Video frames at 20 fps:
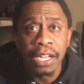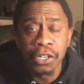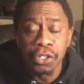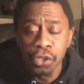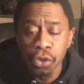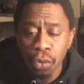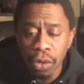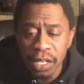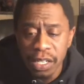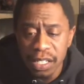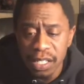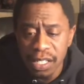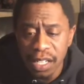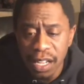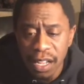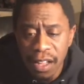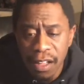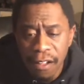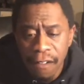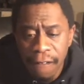Jordans,
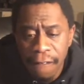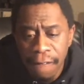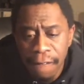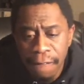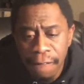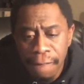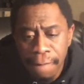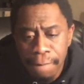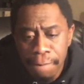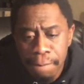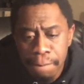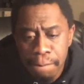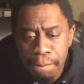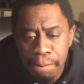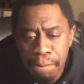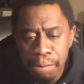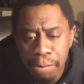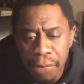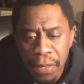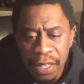
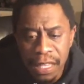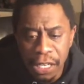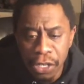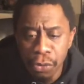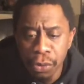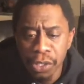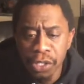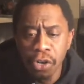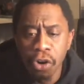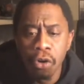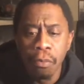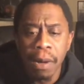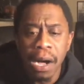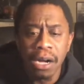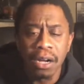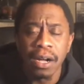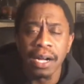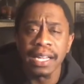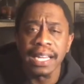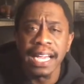that you were told by a
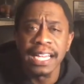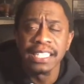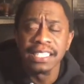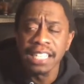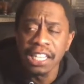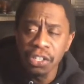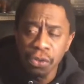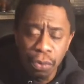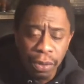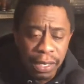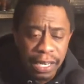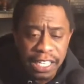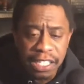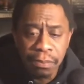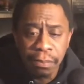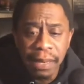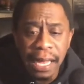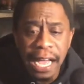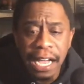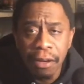Caucasian that you were less
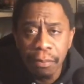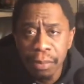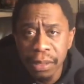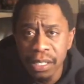black